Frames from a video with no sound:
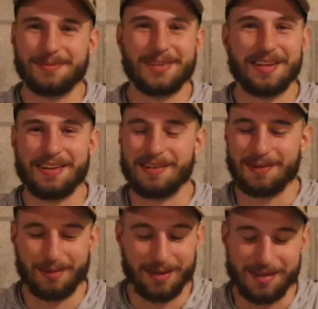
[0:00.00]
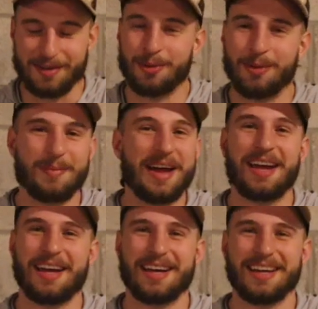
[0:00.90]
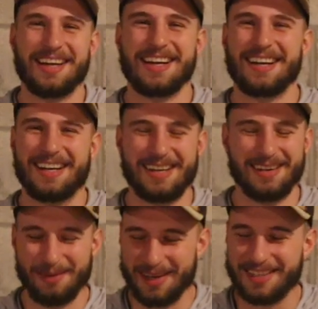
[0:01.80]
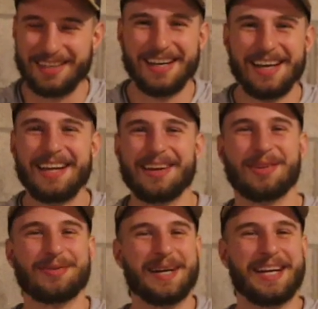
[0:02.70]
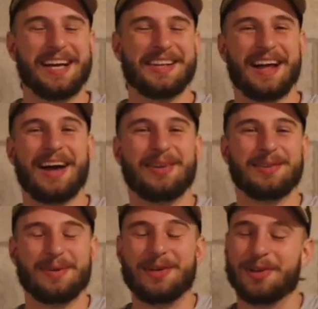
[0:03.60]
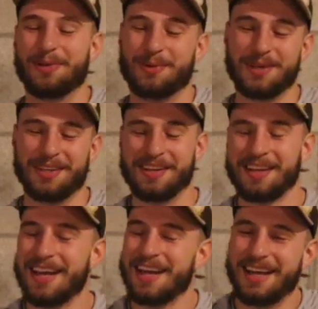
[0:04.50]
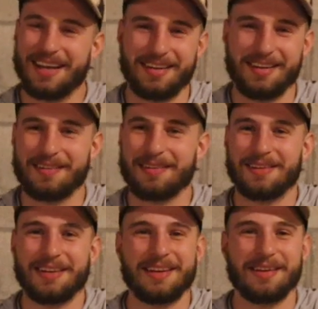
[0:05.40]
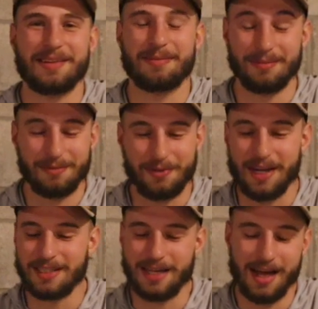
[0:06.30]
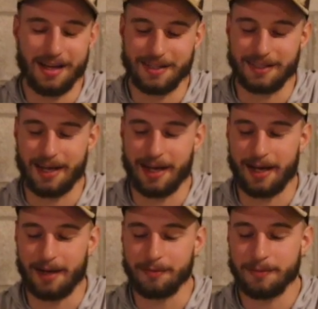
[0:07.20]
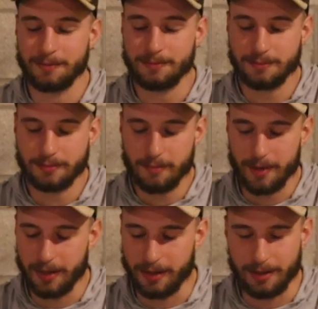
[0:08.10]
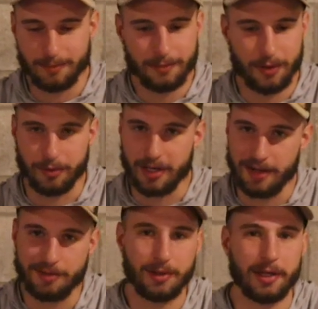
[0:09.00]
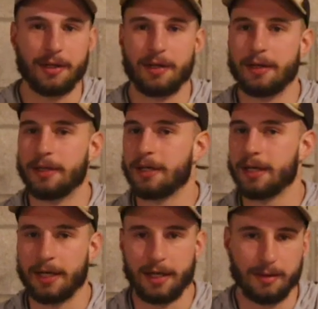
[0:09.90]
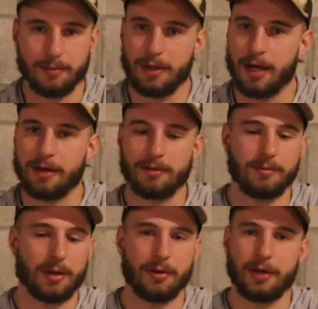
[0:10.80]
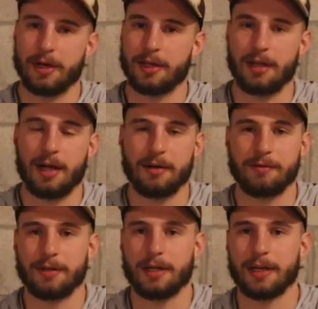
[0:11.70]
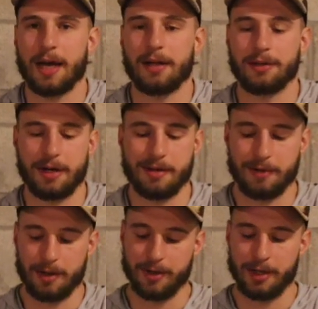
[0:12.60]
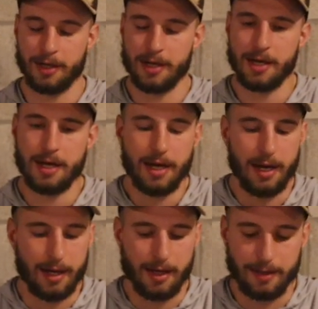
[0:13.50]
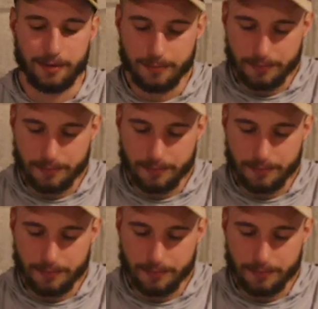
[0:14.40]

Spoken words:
this is gourmet. When you're, you know, 3 days out in the middle of the woods, it's fantastic to have. You know, tastes really good. Again, a lot of, you know, you're getting a lot of calories from it, and